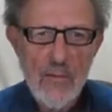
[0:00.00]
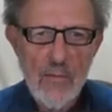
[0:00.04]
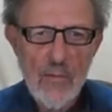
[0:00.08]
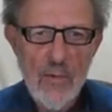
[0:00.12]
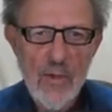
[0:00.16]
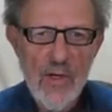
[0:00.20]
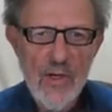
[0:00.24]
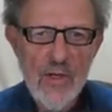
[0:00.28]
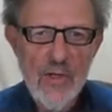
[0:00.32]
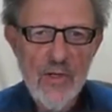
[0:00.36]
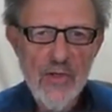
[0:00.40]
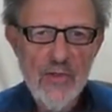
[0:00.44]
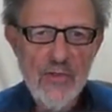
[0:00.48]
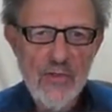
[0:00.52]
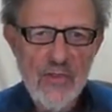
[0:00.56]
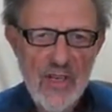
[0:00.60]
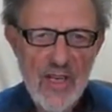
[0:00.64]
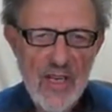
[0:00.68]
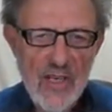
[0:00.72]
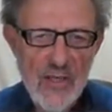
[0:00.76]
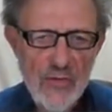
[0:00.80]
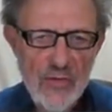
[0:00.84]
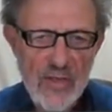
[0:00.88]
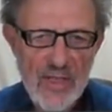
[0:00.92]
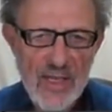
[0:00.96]
We're
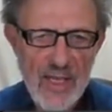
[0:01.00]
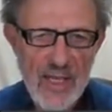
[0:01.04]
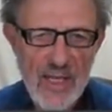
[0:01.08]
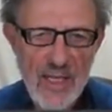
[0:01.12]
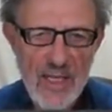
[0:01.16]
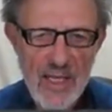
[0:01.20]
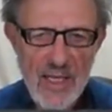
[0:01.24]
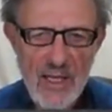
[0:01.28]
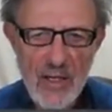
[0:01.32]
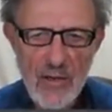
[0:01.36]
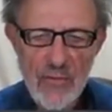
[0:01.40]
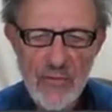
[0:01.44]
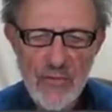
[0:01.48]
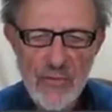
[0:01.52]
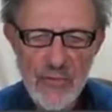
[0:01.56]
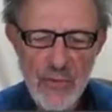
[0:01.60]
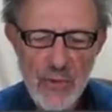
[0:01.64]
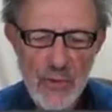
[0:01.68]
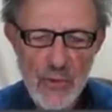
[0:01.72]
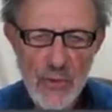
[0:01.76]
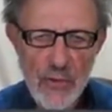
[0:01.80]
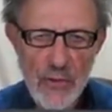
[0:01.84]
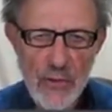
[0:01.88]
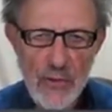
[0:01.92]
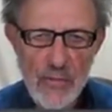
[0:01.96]
discussing
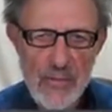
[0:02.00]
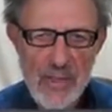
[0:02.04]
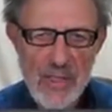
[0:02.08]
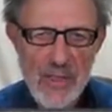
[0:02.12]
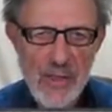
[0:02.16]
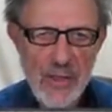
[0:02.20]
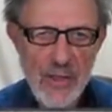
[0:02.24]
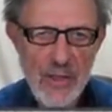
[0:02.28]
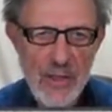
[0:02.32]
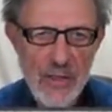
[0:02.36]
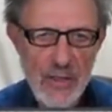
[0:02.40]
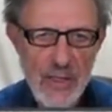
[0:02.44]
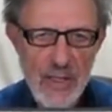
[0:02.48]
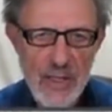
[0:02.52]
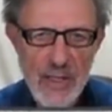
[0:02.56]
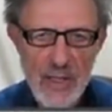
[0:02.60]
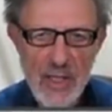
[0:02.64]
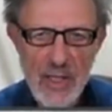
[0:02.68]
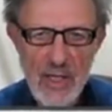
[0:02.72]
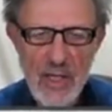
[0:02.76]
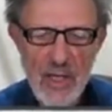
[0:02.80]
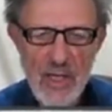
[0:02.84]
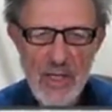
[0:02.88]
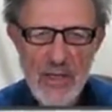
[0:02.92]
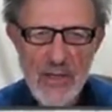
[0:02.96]
further material
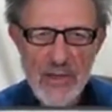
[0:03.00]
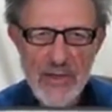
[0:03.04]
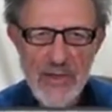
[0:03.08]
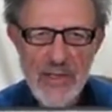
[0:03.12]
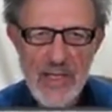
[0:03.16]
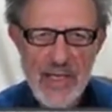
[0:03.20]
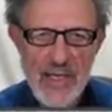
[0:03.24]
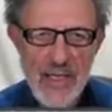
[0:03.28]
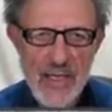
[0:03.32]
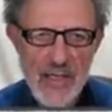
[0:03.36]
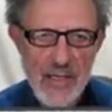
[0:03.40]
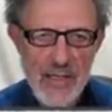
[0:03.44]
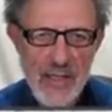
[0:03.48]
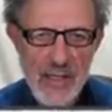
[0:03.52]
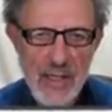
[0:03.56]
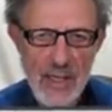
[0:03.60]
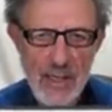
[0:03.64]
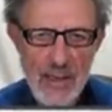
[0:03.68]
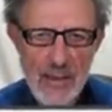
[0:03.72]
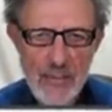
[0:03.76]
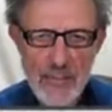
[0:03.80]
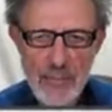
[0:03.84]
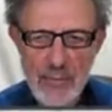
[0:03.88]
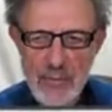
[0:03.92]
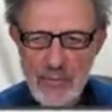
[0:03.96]
on data
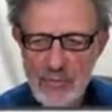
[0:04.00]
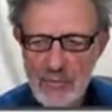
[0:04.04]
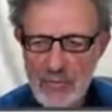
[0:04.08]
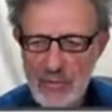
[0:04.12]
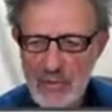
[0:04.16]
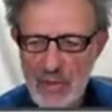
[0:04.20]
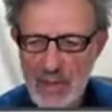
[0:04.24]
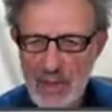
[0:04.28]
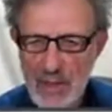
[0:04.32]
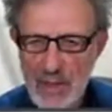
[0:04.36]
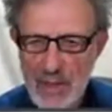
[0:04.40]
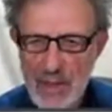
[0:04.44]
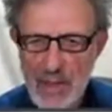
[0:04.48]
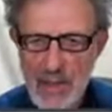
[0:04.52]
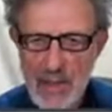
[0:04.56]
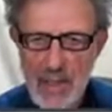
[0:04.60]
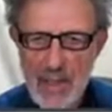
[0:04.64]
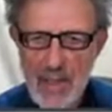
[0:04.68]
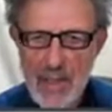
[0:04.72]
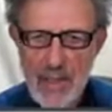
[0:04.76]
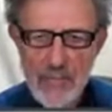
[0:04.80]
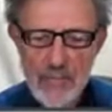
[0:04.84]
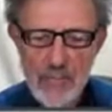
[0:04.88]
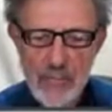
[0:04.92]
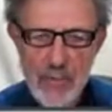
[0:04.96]
types.
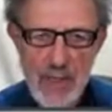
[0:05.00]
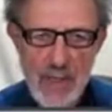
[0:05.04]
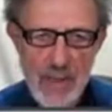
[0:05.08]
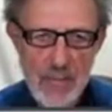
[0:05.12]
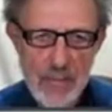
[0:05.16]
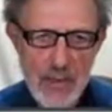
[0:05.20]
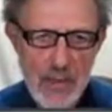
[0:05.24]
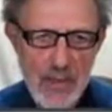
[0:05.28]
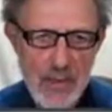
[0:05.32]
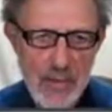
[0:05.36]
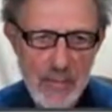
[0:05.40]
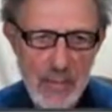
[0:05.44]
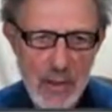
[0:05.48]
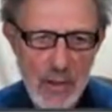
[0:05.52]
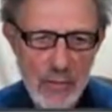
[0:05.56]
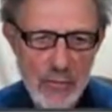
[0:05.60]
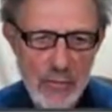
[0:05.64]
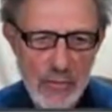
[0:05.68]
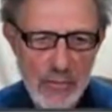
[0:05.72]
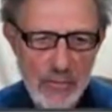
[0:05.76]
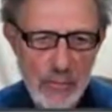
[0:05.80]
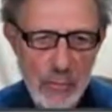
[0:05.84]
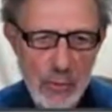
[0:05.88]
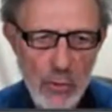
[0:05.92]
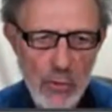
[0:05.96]
Probably the
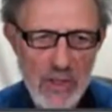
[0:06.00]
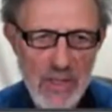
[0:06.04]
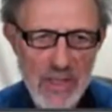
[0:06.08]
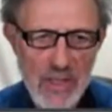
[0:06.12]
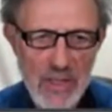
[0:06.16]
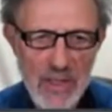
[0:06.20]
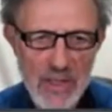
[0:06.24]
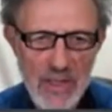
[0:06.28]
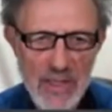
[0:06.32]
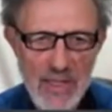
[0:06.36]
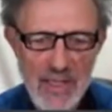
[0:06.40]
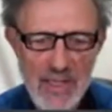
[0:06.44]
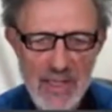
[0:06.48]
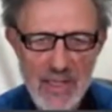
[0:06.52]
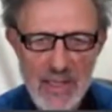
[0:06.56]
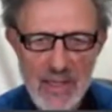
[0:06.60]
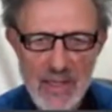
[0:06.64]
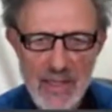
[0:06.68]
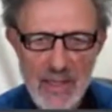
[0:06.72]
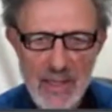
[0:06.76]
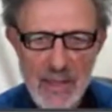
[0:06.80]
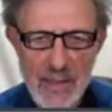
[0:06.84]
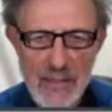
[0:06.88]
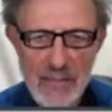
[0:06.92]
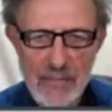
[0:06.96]
most important data
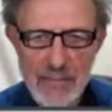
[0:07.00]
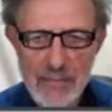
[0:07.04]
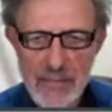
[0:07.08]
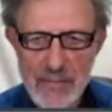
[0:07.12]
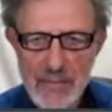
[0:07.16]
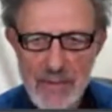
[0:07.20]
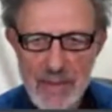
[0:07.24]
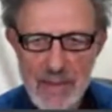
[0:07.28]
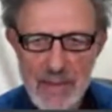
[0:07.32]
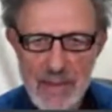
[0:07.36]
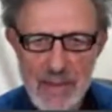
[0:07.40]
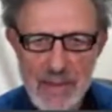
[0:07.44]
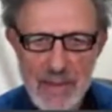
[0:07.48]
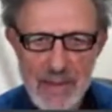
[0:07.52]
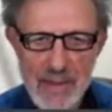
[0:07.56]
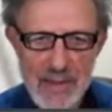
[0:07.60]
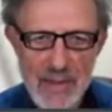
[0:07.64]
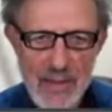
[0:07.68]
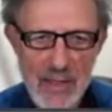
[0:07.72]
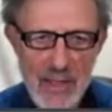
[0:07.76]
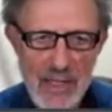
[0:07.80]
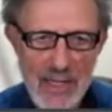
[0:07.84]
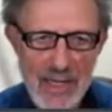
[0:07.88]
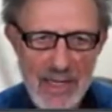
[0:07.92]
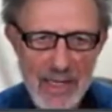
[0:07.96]
type in
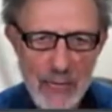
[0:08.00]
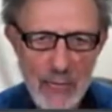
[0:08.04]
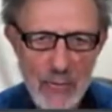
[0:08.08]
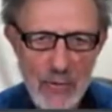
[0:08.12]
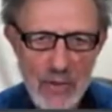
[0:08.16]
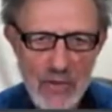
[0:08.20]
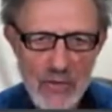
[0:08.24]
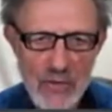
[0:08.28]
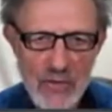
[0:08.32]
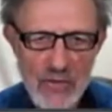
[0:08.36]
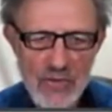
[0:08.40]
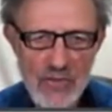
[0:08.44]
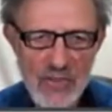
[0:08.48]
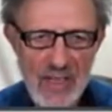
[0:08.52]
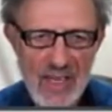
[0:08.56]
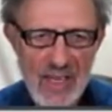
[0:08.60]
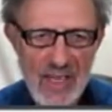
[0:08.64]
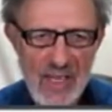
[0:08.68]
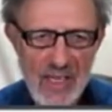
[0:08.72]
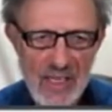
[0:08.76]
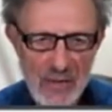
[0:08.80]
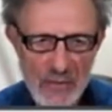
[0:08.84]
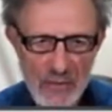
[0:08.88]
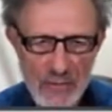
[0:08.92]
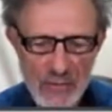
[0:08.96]
the language is
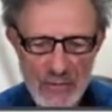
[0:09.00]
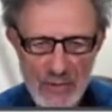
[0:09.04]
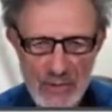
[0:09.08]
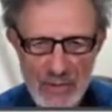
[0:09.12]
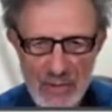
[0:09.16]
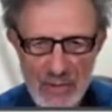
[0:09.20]
int.